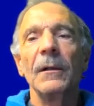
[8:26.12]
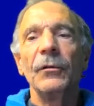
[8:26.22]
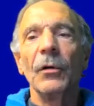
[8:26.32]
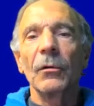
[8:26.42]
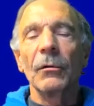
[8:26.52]

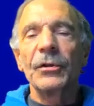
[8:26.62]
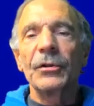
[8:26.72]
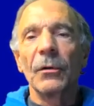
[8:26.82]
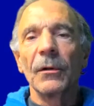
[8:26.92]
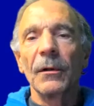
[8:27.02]
Don't go
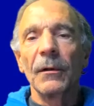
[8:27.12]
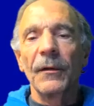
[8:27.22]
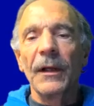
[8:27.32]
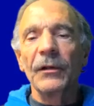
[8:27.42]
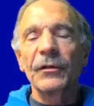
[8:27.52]
shorter,
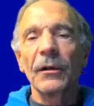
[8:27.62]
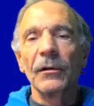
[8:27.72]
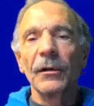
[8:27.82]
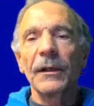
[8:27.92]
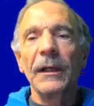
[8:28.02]
then
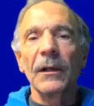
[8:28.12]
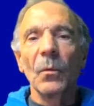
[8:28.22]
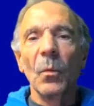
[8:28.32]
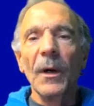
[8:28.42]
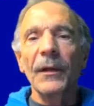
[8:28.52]
start looking
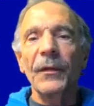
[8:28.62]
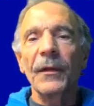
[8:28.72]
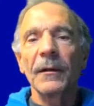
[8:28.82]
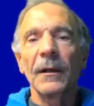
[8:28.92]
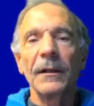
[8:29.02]
at
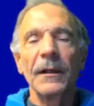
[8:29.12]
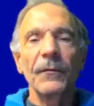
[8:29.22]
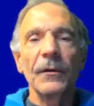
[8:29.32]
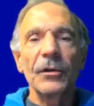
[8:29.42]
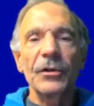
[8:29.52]
width on
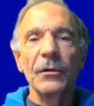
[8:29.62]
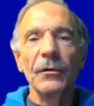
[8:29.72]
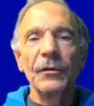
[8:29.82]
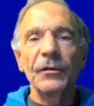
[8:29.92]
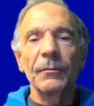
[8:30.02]
different
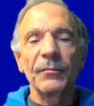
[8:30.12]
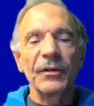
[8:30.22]
shoes.